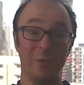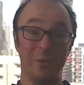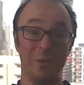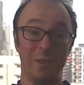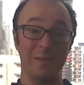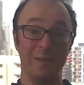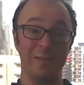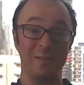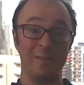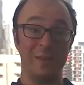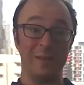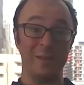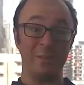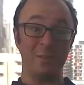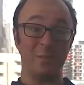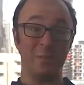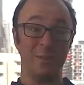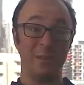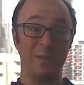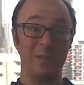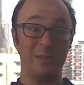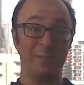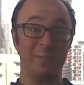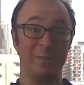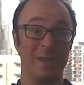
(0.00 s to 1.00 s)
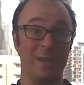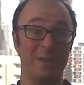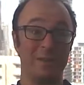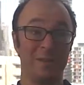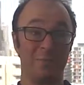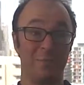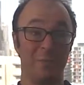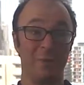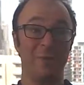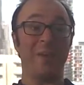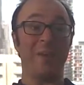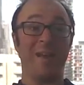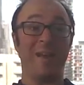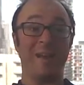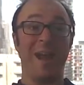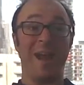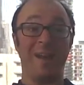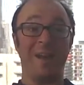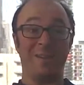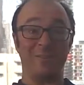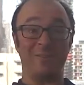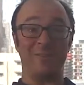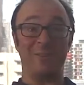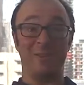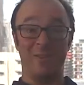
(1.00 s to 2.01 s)
things, and you need to be able to bring that
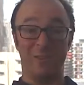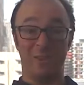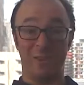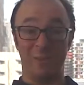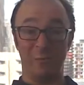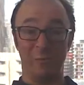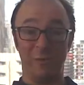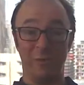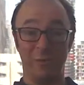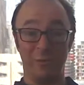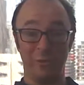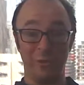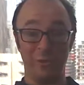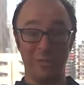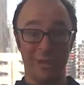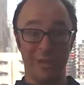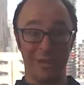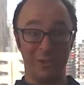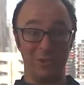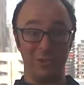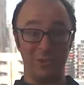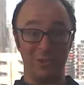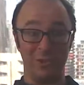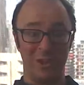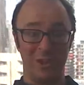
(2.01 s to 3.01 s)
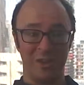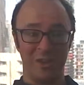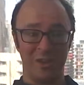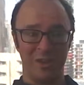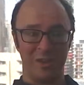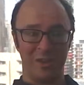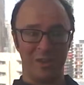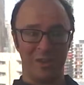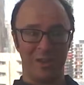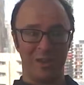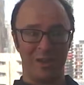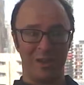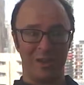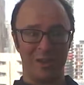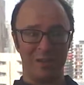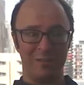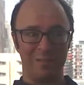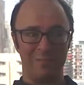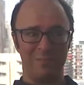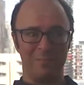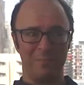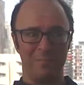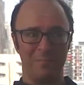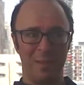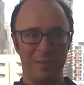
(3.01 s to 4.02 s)
out when you teach. Uh,
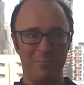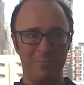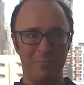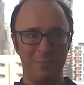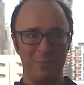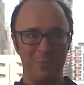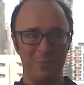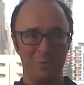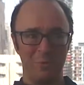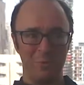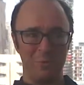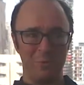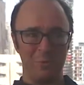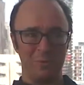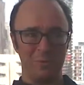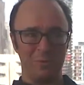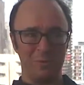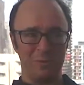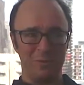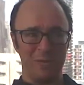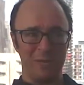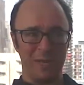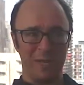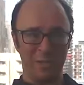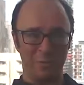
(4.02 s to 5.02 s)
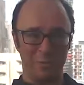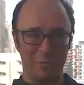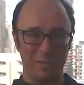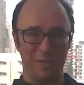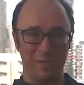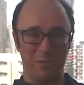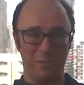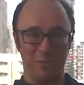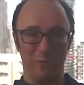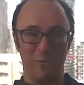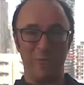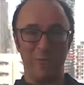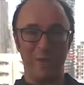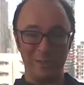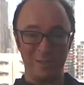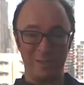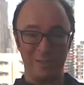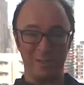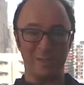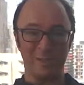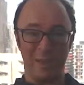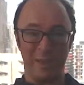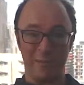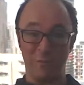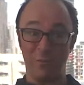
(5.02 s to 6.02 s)
people who teach particular
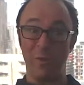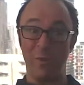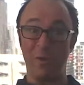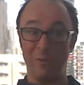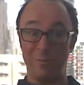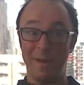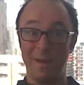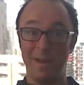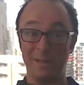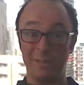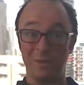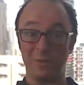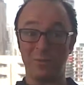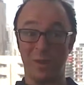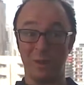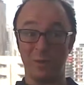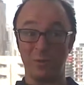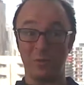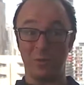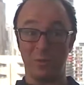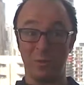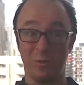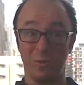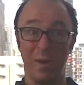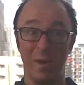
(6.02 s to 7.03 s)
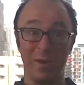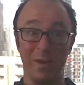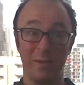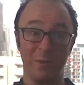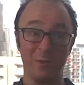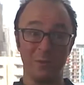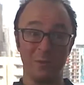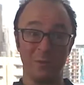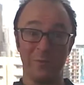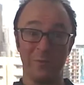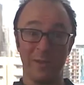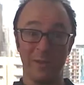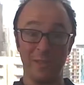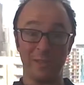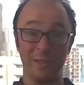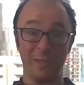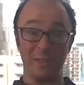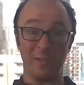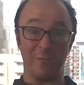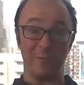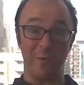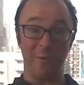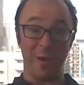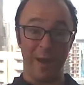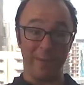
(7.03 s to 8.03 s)
offences have already made structure in the way those offences
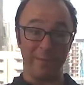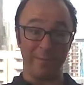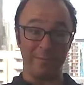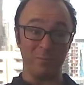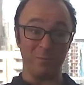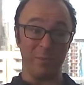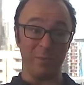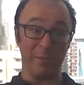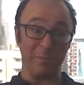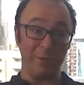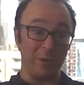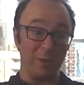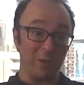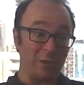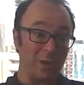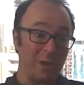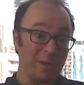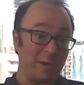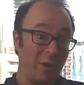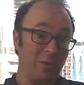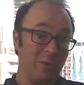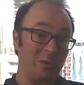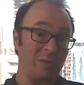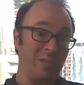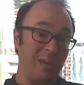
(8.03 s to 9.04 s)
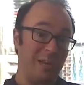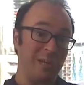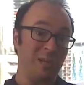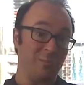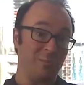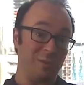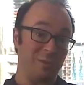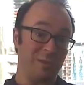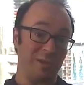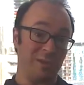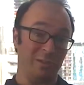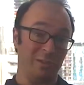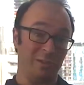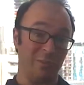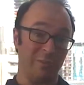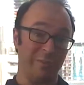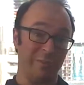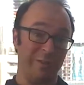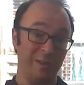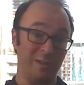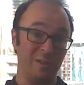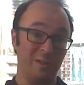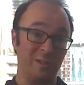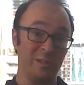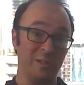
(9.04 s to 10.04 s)
are framed, but because I don't teach particular
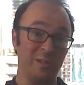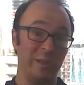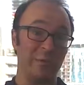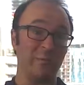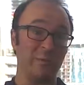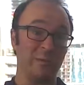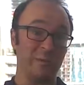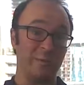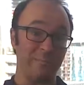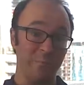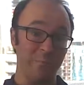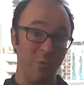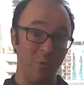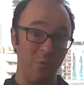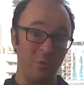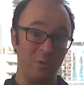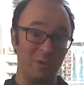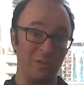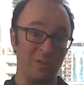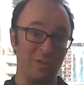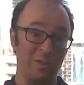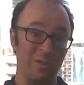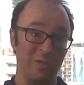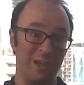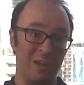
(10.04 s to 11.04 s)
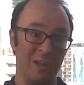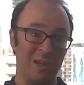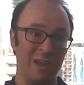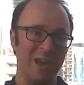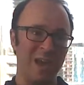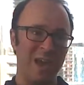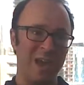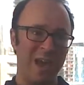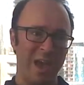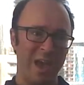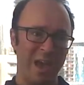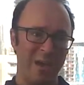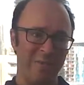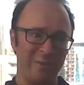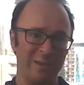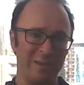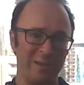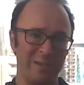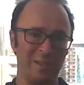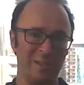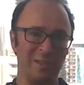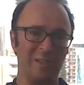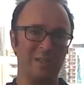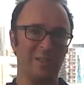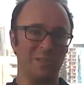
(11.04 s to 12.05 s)
offences, it was important to have a
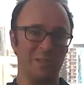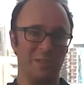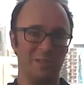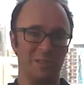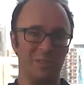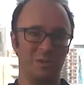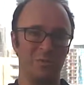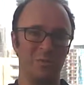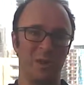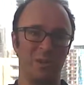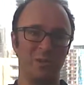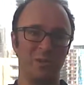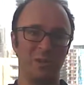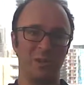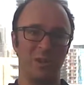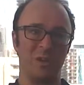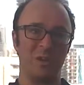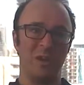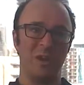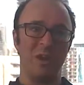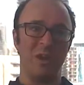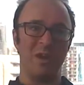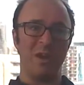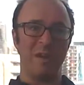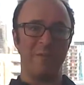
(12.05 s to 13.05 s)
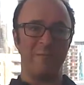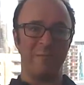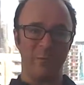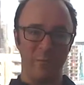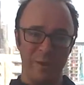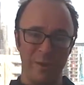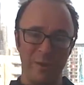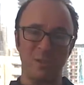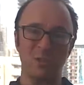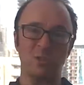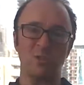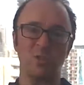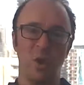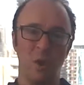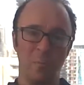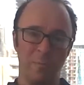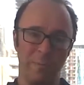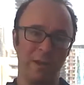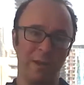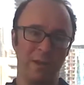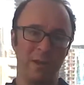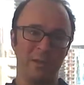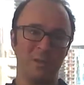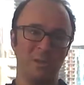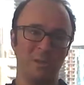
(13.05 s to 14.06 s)
consistent structure for each
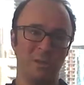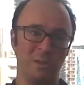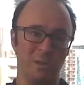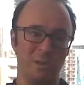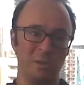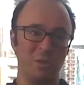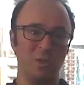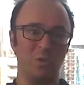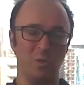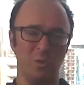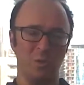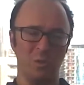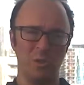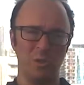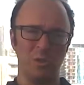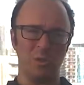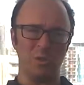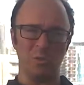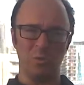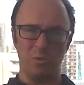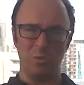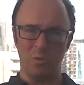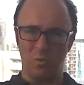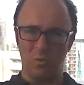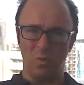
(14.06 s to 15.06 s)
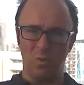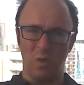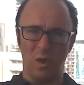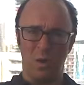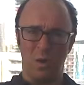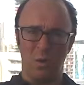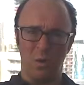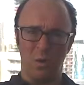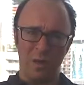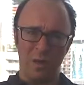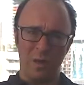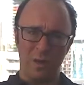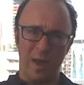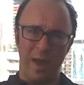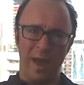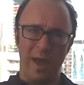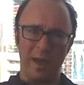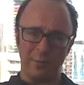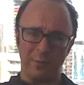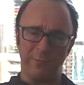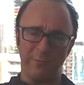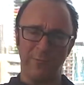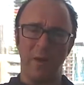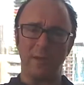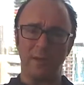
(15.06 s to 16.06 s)
topic so that students knew how
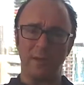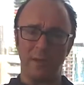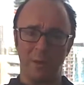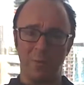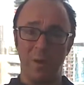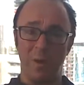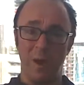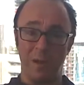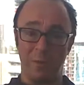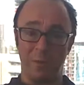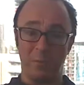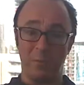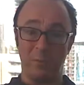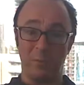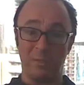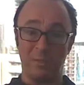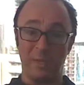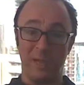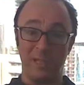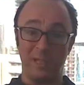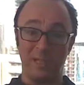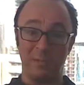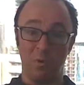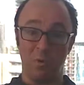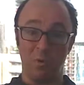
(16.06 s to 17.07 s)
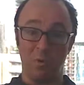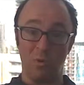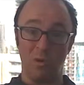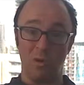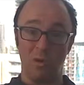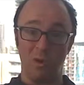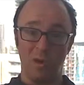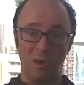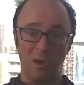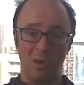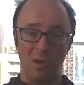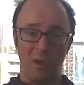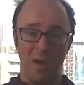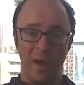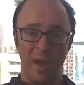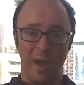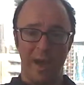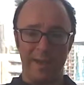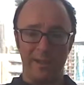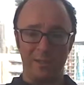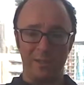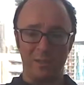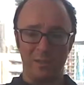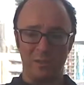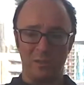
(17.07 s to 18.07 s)
to find their way through a textbook.
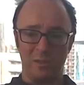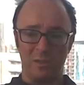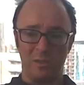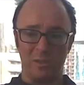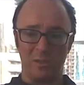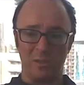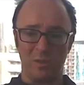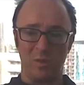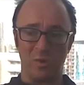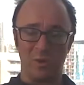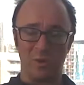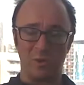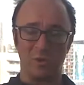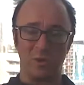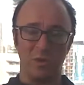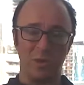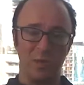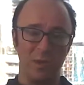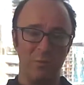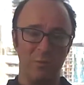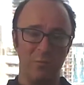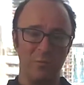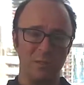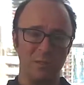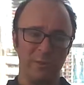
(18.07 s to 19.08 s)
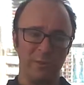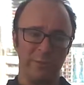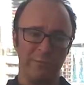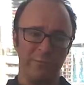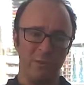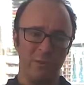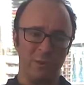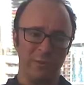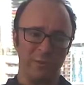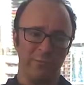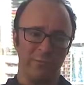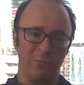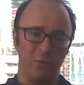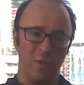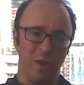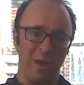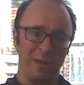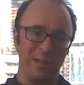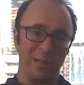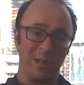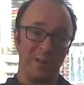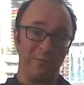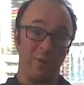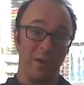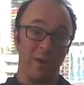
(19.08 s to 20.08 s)
And the structure here was to first of all
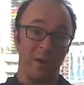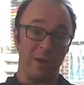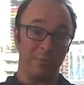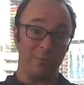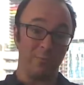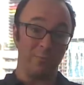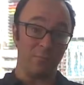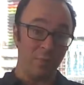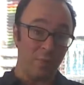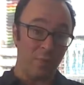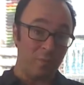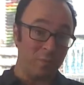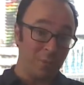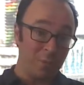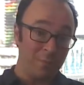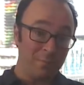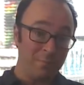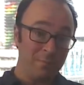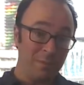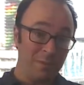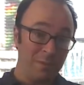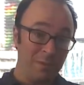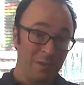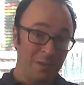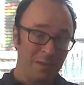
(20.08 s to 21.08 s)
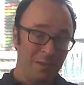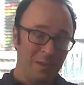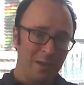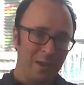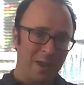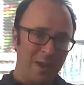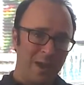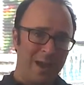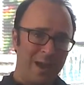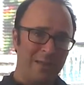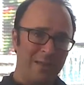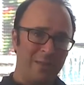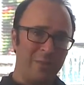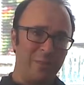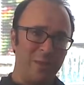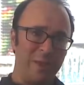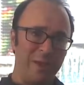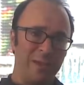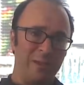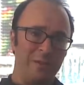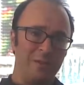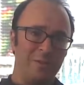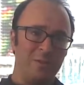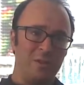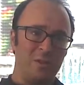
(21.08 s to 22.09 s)
identify the problem and
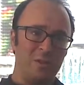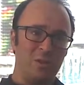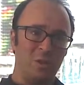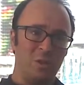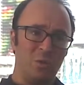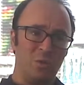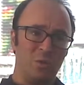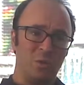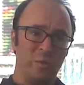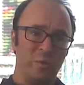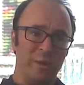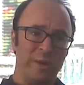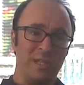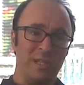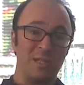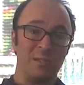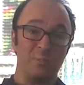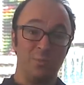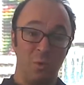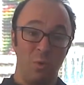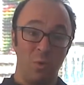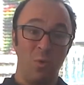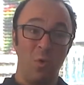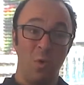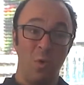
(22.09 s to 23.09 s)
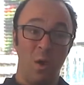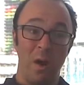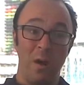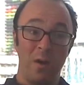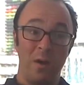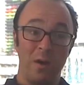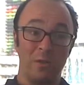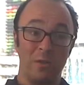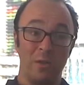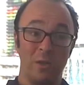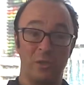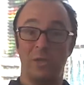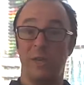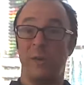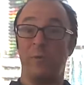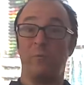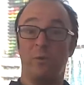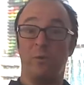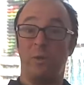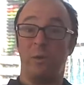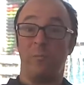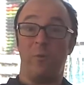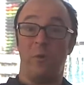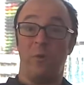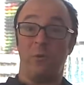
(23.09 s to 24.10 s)
then to explore the
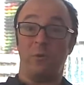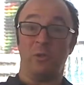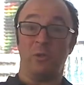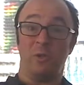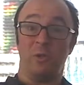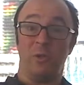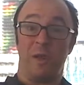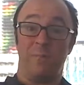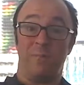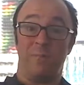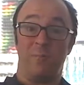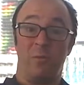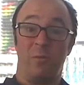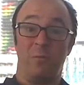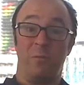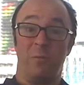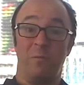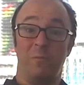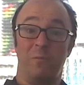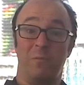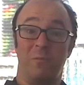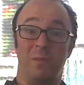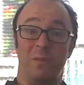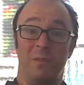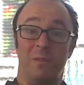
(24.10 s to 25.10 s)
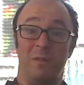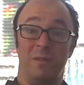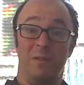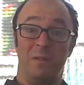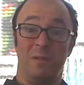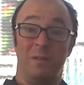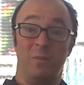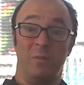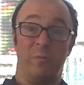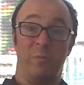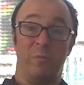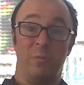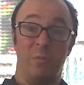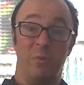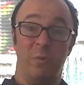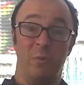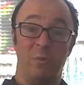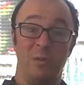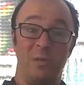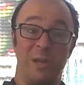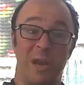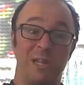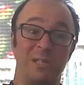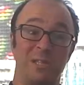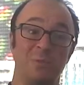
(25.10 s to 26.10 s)
general approach to that problem that the criminal law
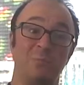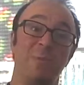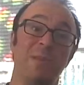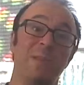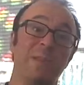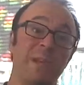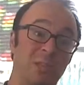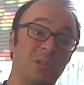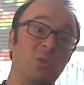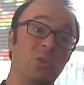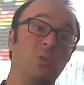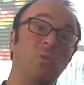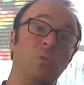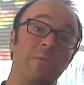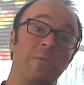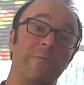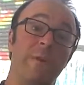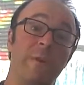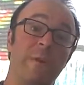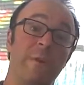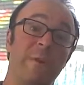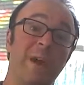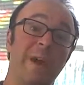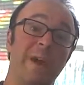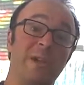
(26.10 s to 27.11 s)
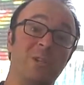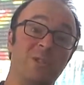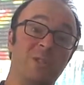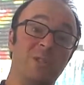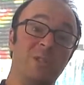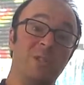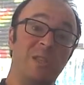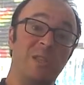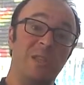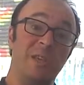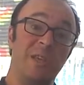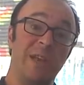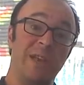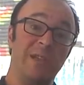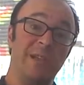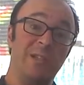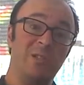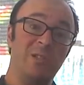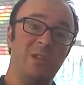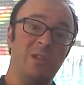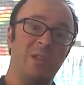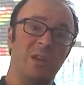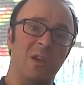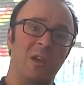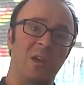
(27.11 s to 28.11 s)
takes, but then to look at variations at the
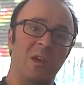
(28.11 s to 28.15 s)
end.